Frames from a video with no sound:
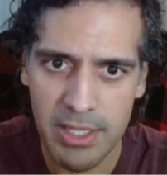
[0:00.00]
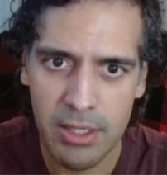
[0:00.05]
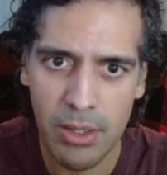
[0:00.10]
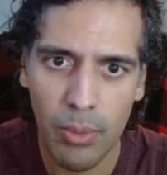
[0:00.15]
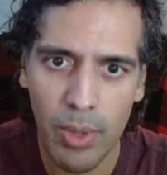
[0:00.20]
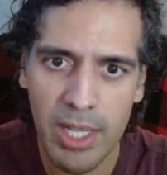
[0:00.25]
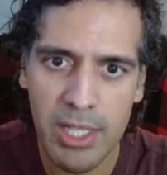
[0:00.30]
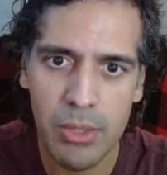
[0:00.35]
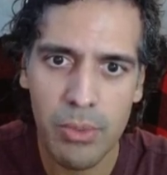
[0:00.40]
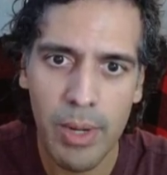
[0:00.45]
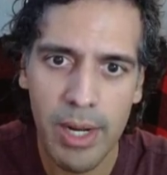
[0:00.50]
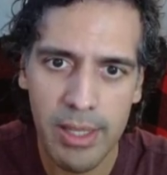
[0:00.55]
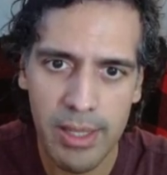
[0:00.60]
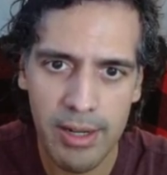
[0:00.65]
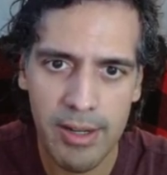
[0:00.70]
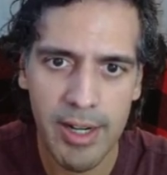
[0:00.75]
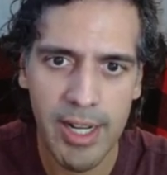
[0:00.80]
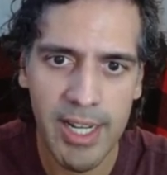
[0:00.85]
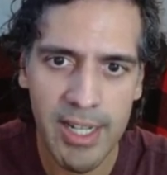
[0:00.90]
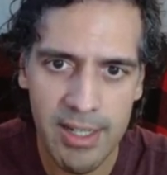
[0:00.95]
The ones where
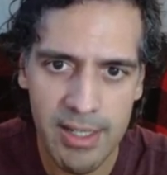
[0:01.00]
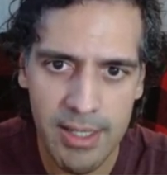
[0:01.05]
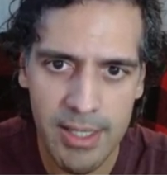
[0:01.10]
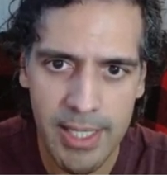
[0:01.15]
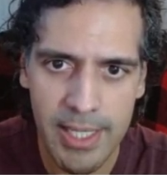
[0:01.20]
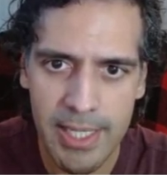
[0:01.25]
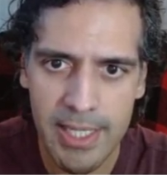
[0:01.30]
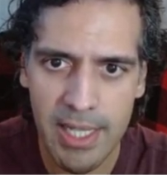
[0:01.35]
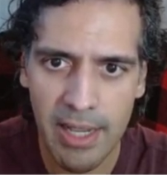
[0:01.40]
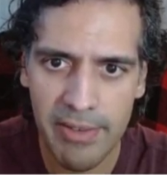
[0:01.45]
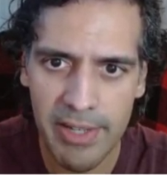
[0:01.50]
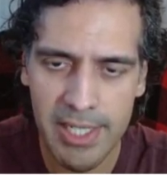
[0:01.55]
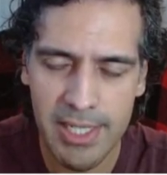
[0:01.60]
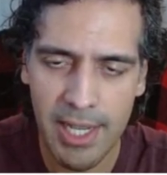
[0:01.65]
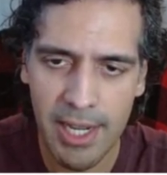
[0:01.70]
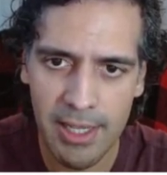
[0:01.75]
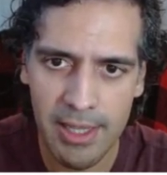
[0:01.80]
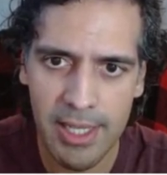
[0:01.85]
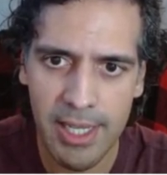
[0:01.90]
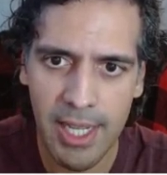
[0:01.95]
their indices have
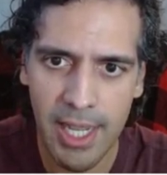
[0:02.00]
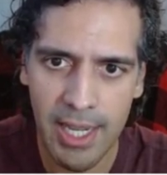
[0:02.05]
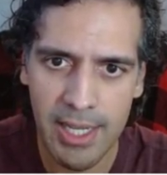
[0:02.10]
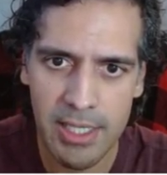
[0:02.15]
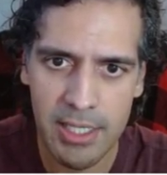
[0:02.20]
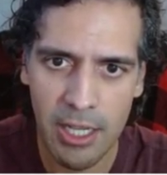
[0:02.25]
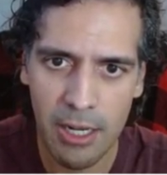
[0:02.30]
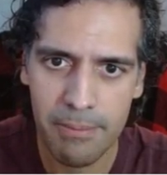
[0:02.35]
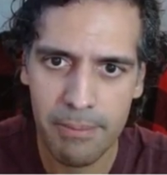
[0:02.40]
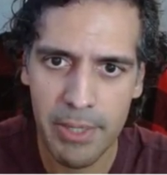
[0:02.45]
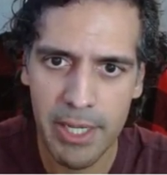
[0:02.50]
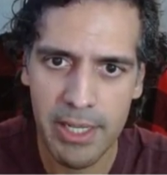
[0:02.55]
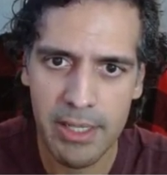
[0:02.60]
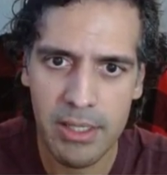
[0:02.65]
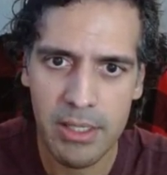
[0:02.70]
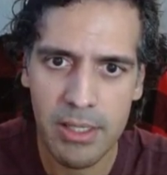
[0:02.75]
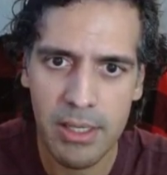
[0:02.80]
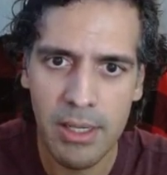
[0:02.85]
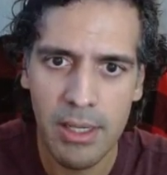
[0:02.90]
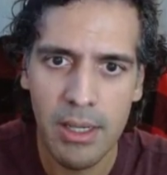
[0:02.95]
exactly k set
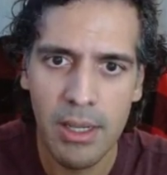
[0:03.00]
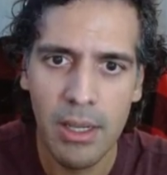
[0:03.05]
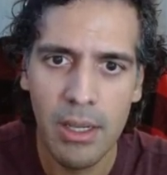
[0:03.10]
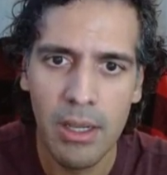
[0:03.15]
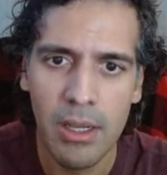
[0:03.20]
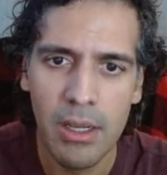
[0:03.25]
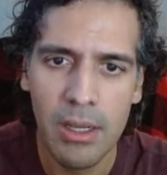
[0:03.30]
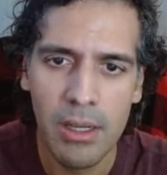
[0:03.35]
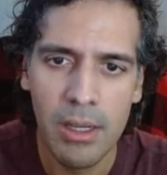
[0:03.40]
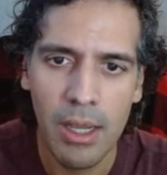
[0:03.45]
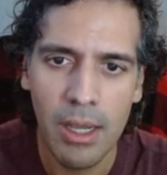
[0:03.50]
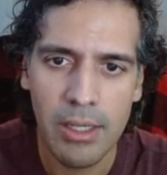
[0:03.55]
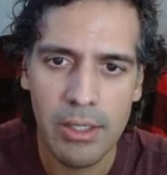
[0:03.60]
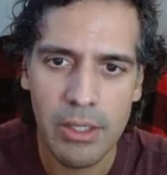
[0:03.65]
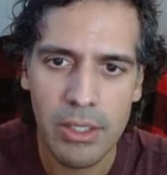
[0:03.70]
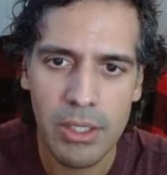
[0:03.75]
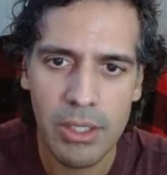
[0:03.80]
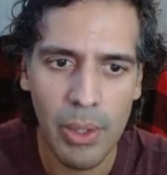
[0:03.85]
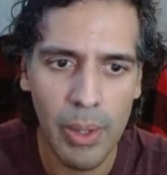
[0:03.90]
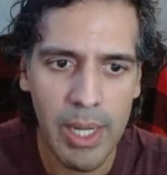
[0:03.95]
bits.
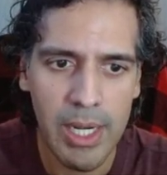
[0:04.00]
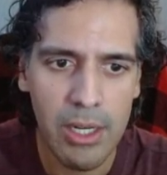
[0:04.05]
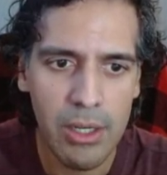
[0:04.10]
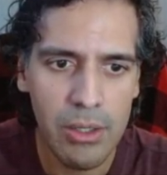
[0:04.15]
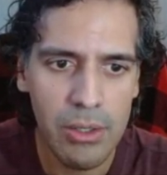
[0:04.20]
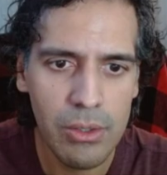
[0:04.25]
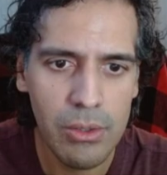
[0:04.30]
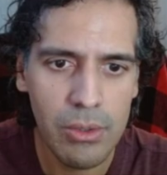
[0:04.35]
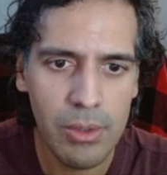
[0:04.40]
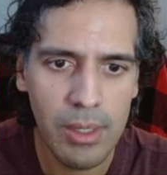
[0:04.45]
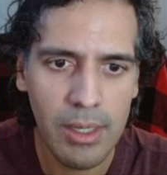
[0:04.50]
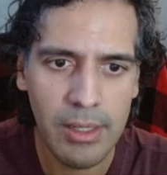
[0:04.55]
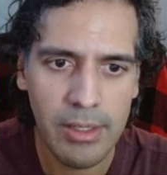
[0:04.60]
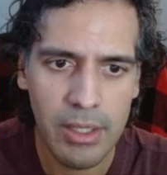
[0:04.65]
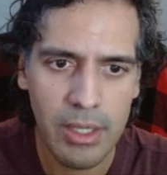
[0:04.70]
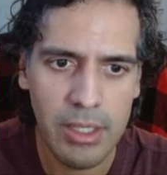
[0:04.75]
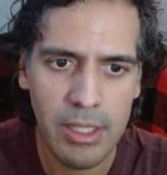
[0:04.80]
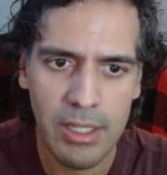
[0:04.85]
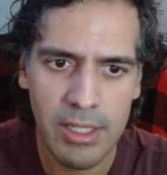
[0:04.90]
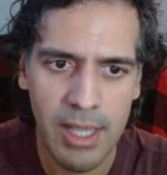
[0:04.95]
So I know,
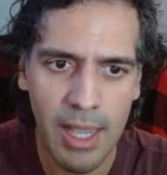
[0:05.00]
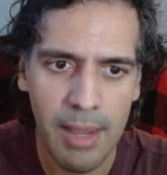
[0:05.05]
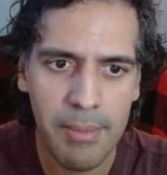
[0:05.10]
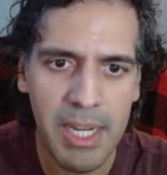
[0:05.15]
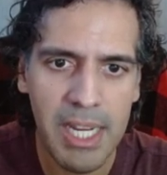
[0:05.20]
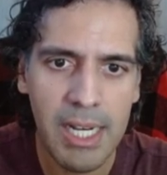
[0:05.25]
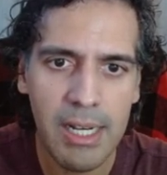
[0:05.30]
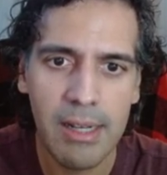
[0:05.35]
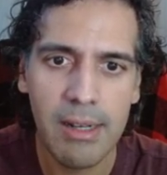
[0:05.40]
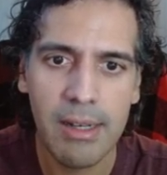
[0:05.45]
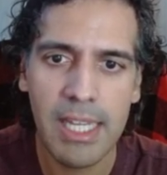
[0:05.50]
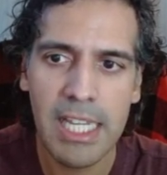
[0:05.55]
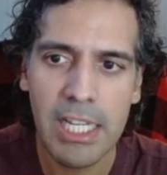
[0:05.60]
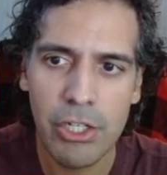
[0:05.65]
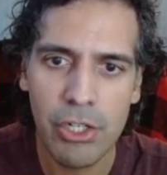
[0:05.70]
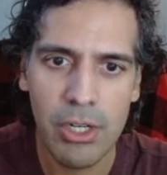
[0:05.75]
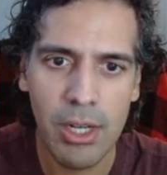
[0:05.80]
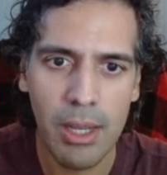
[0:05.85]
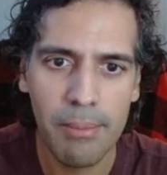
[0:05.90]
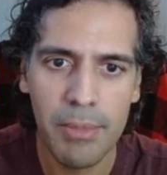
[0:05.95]
does that mean
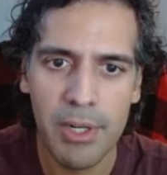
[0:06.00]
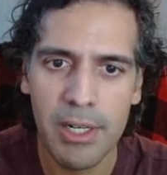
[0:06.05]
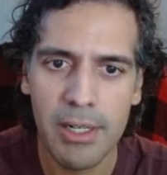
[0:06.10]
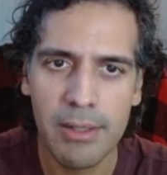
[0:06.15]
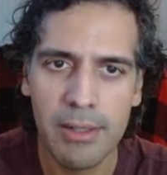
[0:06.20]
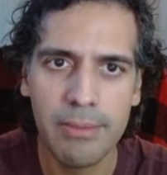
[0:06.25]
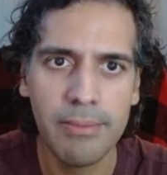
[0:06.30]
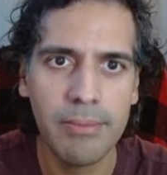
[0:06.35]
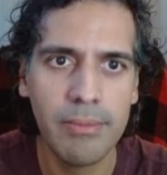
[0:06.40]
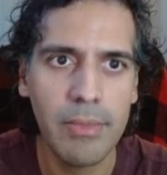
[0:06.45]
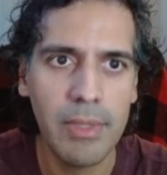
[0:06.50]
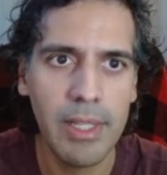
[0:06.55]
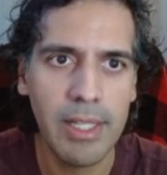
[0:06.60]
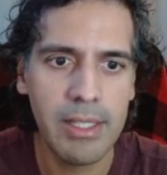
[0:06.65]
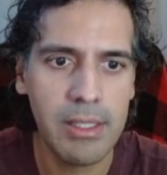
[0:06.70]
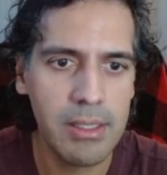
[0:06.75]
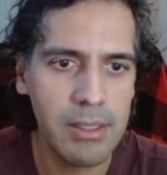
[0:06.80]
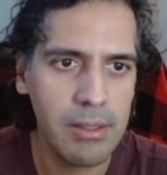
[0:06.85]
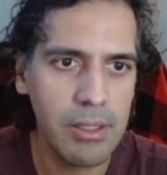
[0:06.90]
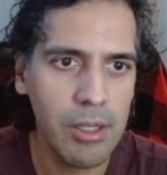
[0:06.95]
each number?
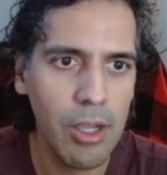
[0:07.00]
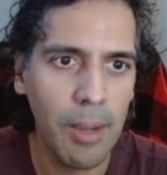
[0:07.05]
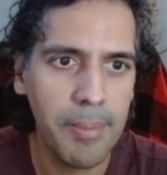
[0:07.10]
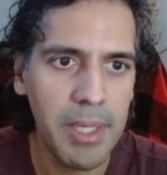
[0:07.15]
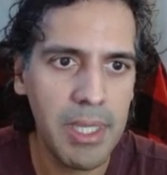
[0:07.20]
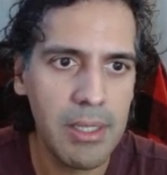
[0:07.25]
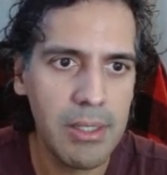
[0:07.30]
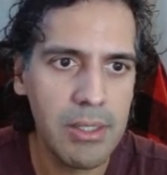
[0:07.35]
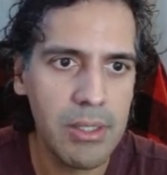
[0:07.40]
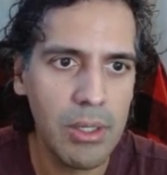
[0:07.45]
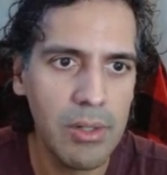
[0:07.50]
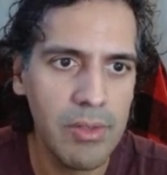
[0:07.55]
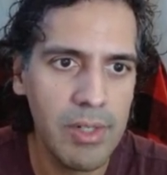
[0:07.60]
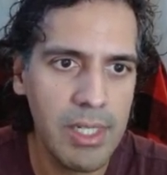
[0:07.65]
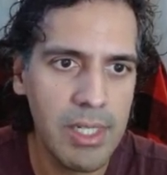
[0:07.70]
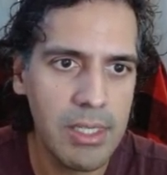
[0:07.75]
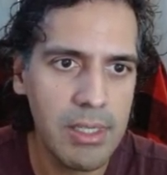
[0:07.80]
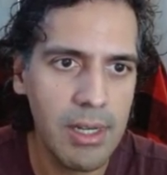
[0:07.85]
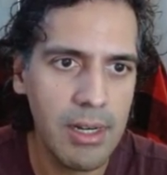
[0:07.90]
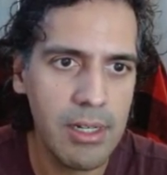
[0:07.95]
Let's copy this over
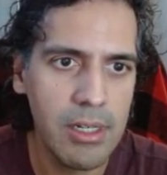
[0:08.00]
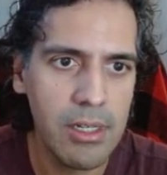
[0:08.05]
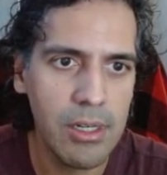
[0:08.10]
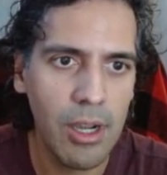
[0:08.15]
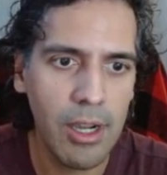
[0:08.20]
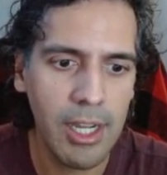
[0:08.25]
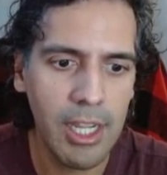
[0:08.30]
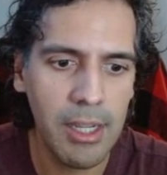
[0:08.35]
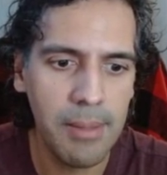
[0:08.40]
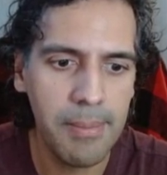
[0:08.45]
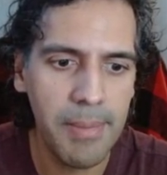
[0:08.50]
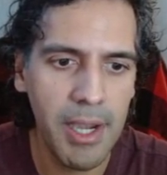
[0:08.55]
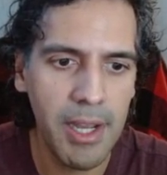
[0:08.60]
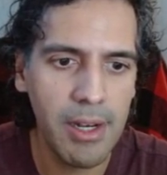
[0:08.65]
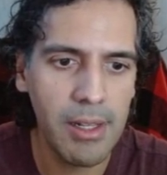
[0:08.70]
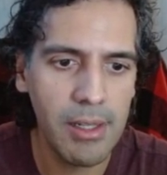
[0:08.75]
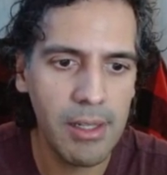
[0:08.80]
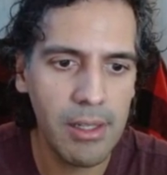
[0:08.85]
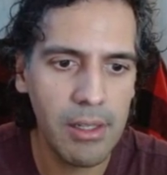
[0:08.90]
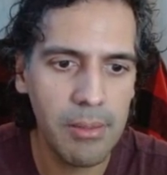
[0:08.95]
and start talking about
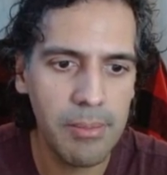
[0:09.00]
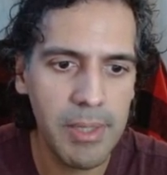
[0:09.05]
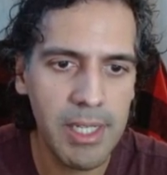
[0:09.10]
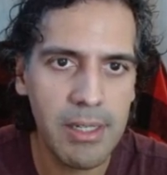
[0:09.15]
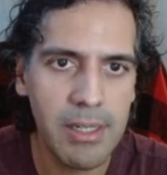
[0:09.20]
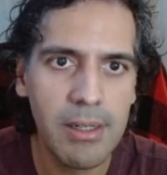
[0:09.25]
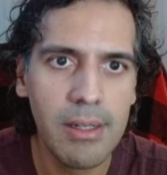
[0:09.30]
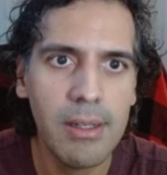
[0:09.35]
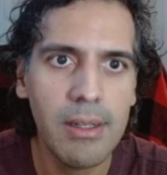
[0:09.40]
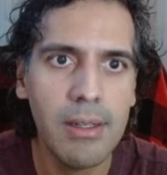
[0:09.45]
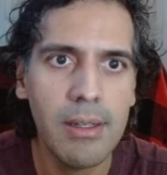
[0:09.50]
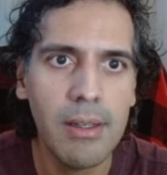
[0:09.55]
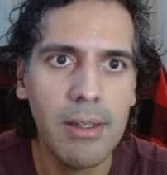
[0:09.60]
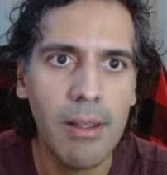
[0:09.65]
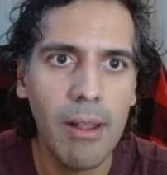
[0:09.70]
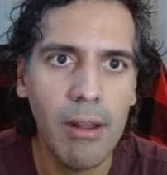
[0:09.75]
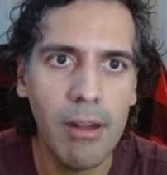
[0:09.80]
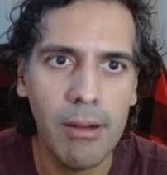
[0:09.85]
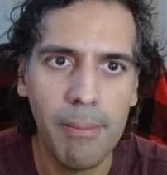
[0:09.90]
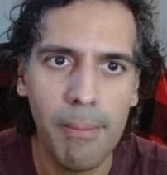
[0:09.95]
it a little bit.
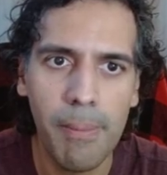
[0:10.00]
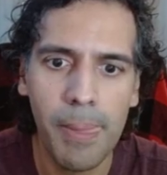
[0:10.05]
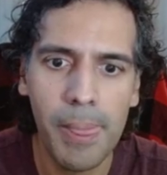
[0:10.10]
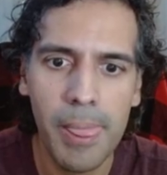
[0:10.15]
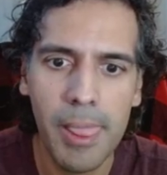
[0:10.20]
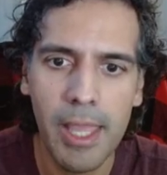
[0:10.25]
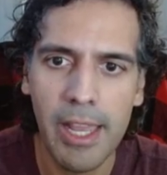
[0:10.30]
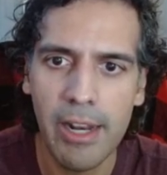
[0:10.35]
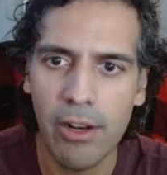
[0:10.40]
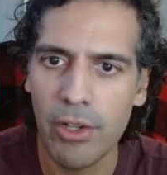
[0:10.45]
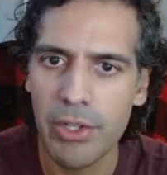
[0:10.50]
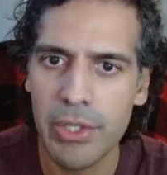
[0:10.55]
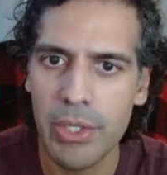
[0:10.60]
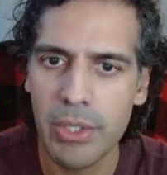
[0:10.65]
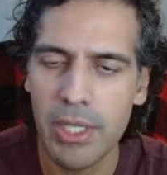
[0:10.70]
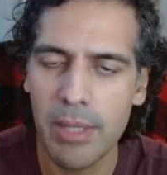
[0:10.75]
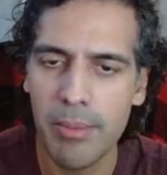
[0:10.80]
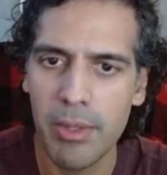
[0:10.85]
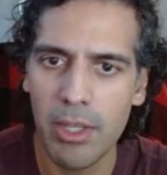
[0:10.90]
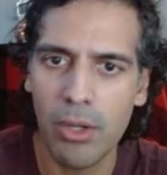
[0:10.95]
And also
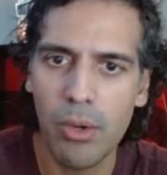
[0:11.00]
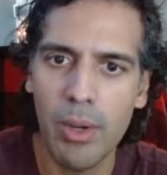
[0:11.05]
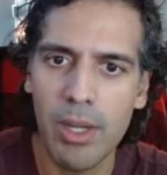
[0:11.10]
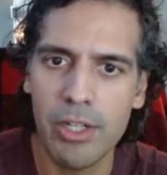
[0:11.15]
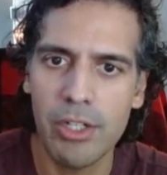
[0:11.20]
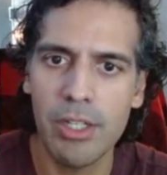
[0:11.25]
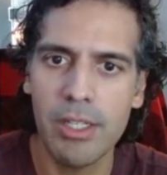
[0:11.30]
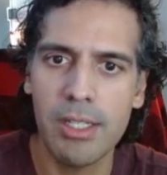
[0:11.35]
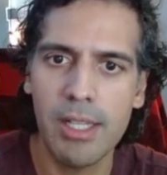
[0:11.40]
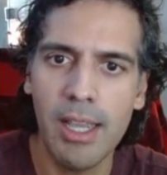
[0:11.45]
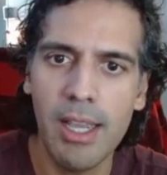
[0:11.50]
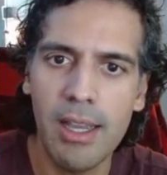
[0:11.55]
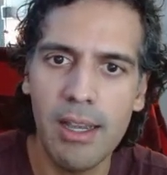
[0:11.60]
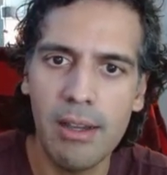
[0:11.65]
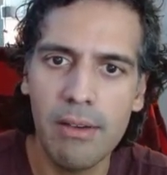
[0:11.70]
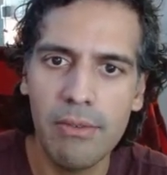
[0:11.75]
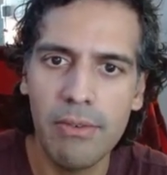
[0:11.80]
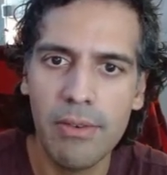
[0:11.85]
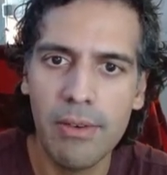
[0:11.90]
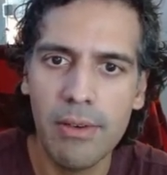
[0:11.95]
some of the questions I have.